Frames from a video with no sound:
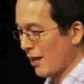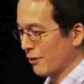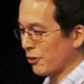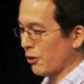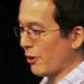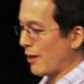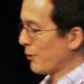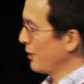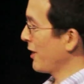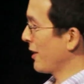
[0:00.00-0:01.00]
And so I
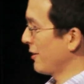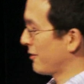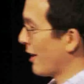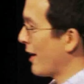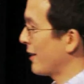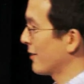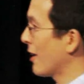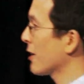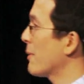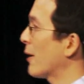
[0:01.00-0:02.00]
want to take an aside and
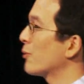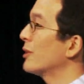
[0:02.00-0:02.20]
talk about